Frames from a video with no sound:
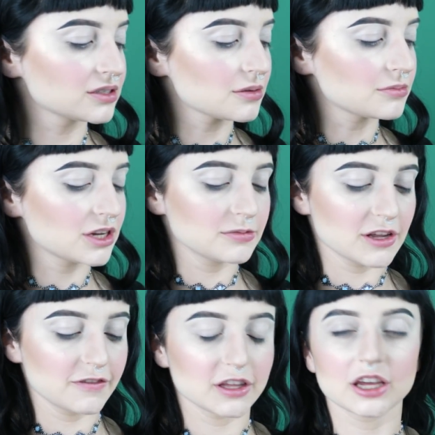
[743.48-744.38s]
Sometimes
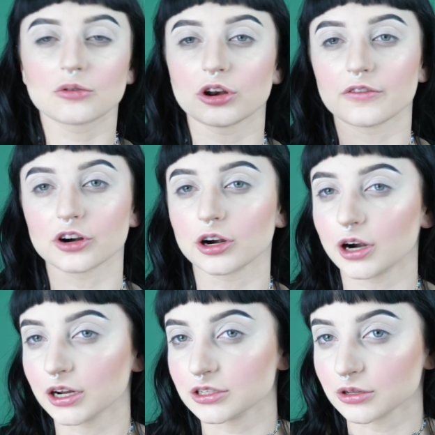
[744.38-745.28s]
I feel like
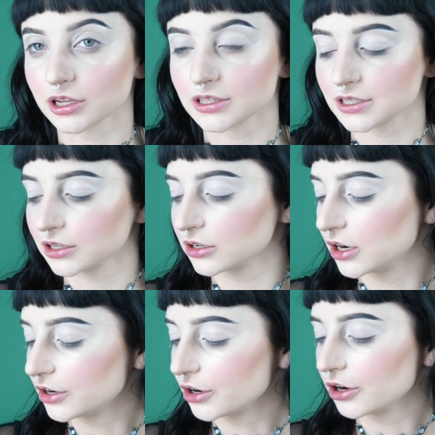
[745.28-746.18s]
whenever I do the concealer
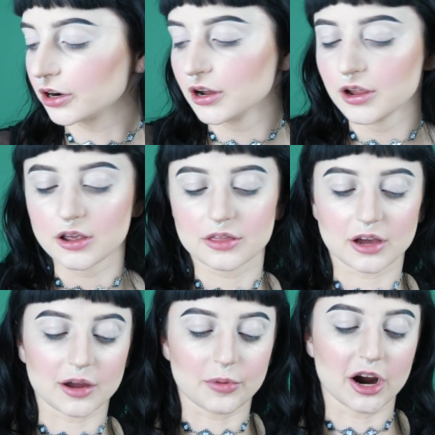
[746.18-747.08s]
under the
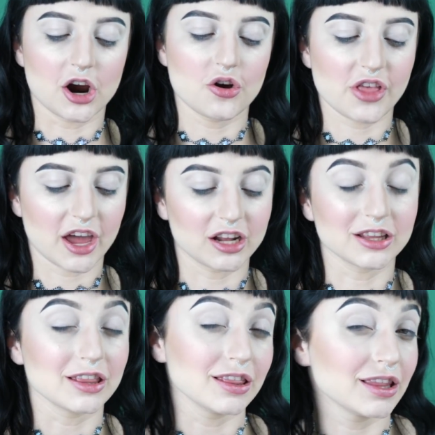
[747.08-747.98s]
eyebrow, that a
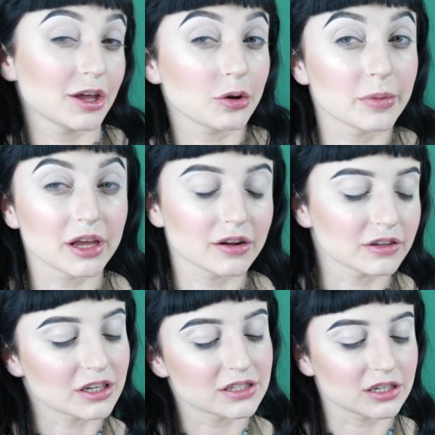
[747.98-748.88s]
little bit of
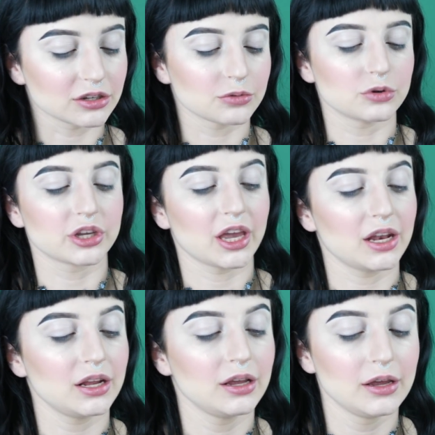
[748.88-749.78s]
the concealer will
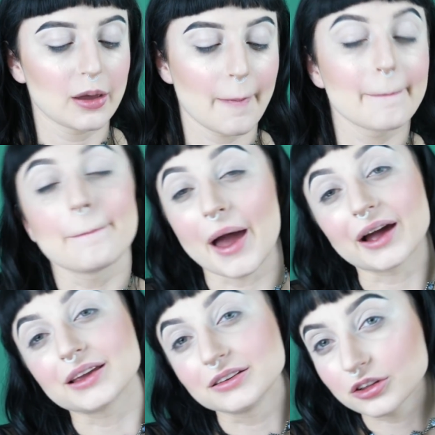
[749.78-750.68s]
get
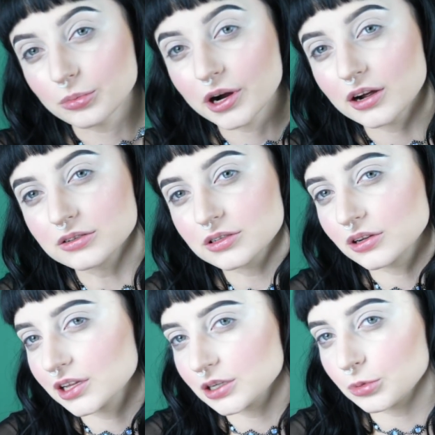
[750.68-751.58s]
back into the brow, so
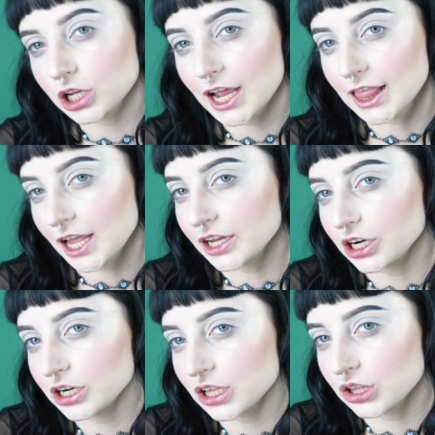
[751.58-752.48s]
it'll end up looking
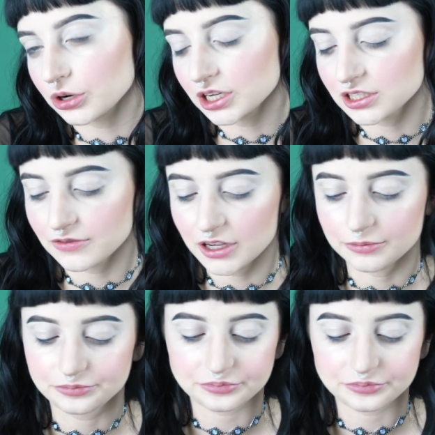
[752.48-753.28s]
lighter than the rest of it.